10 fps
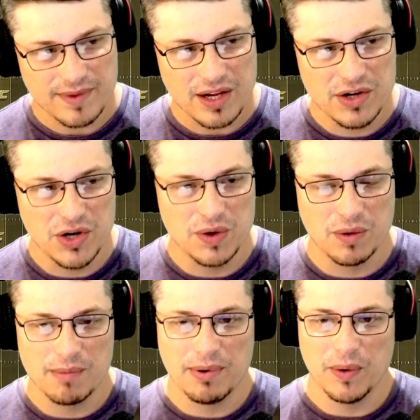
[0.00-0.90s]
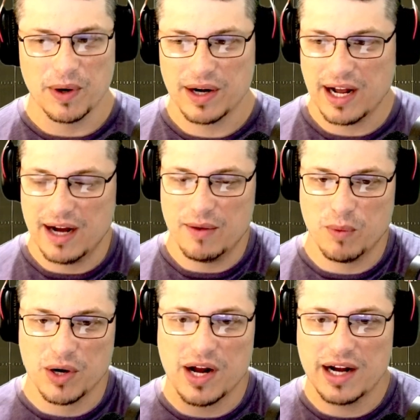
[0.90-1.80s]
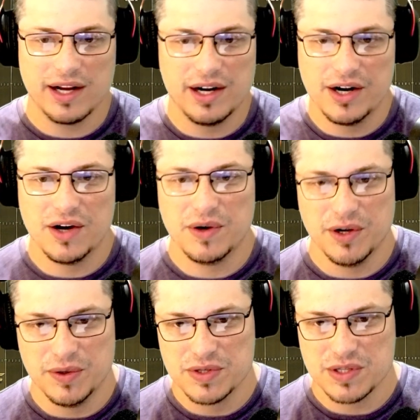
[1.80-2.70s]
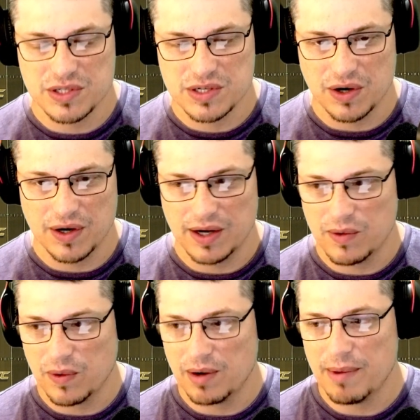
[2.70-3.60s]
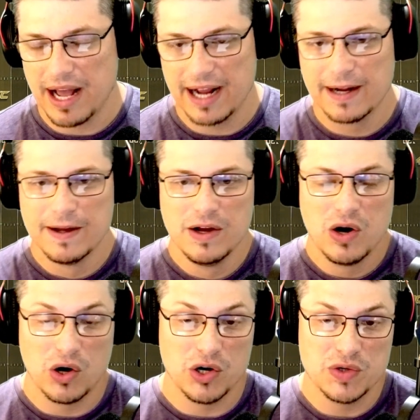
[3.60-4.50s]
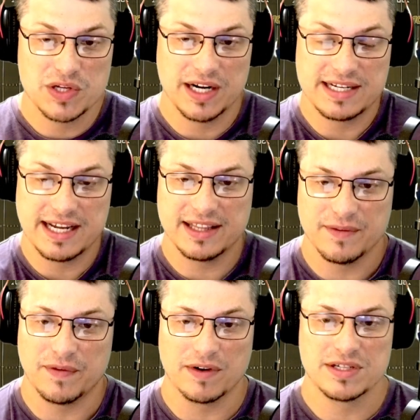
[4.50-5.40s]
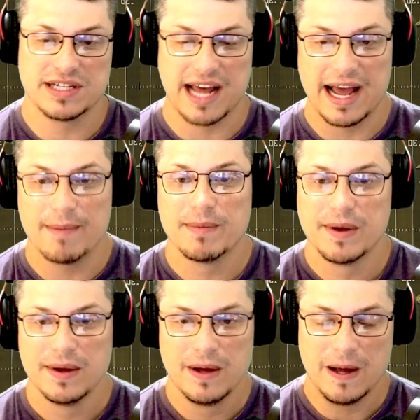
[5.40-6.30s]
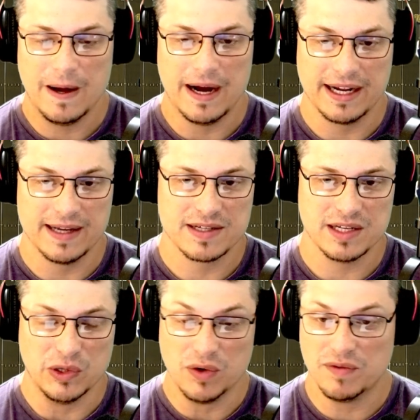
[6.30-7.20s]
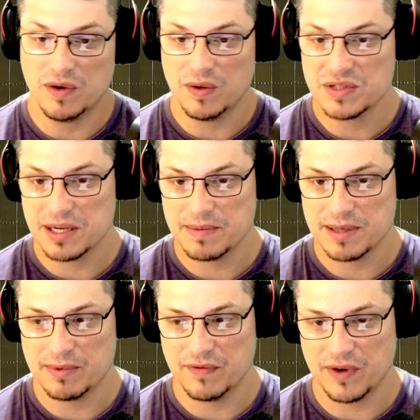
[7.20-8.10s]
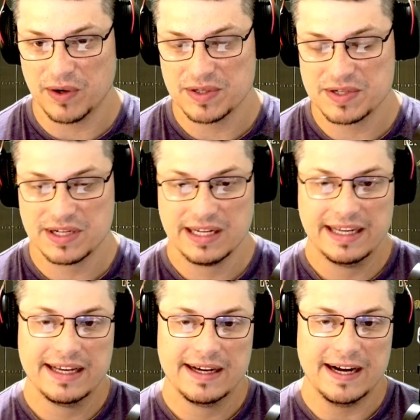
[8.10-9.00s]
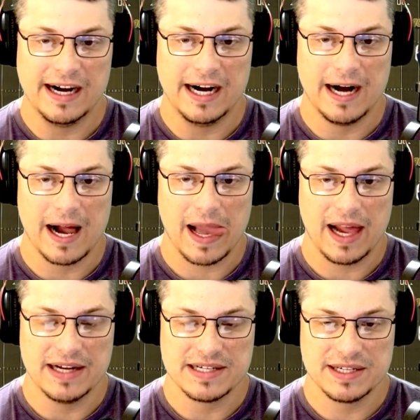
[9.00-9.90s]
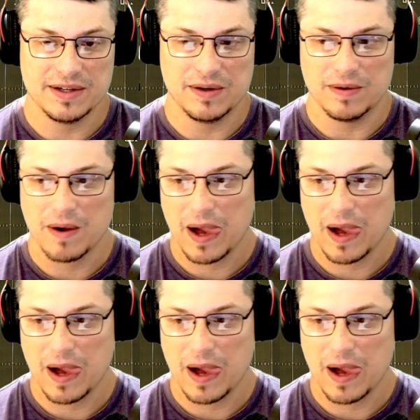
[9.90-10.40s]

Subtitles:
new to report. We're not going to know who is the starting quarterback or who's going to take the first snap against Louisville September 1st until